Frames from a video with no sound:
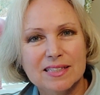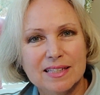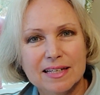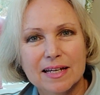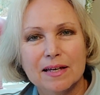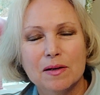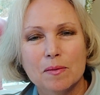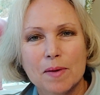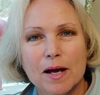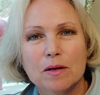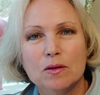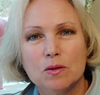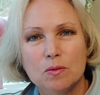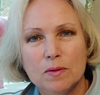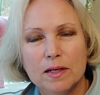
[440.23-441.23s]
thinking
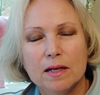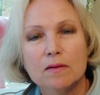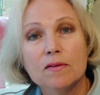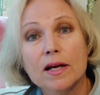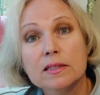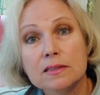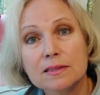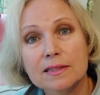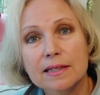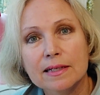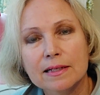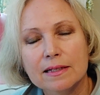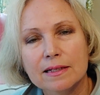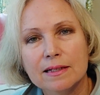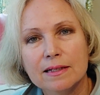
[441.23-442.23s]
about quitting
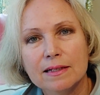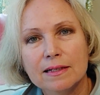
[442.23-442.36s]
wrestling